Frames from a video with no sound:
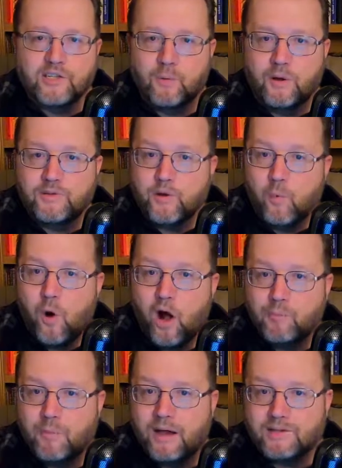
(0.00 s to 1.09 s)
ones who walk
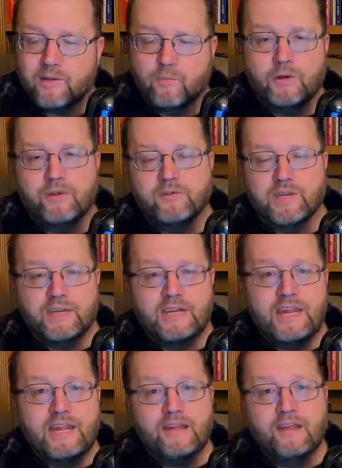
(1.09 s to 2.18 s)
by someone who's in need,